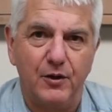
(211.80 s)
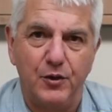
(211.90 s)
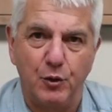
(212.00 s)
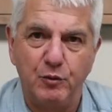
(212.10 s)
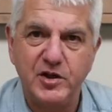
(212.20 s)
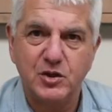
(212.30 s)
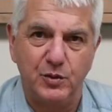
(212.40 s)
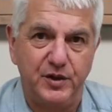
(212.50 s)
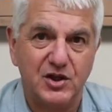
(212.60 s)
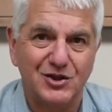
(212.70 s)
The risk
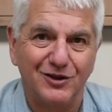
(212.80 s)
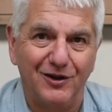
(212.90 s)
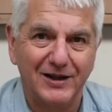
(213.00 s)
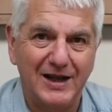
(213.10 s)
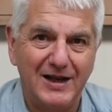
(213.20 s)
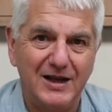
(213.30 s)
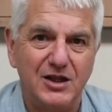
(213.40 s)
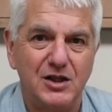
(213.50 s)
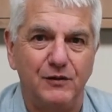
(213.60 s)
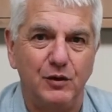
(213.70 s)
with this style, again,
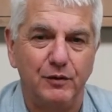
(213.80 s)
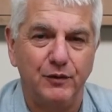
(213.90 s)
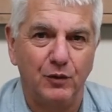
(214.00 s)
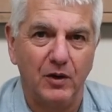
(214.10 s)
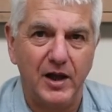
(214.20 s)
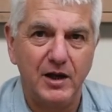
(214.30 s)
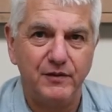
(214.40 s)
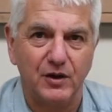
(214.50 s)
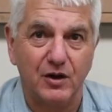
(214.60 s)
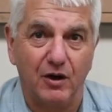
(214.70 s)
is if you fall out of
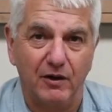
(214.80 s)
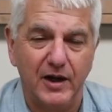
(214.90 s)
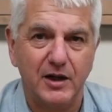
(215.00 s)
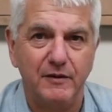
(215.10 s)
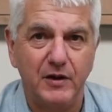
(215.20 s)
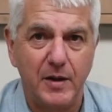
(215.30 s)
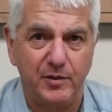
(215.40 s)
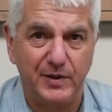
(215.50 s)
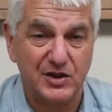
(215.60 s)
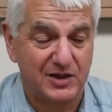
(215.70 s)
your kayak and if you happen to
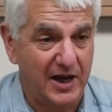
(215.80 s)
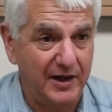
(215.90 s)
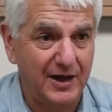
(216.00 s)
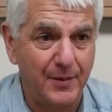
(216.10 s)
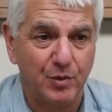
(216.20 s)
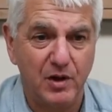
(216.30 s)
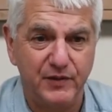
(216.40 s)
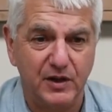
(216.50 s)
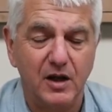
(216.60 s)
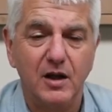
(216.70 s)
be standing up or even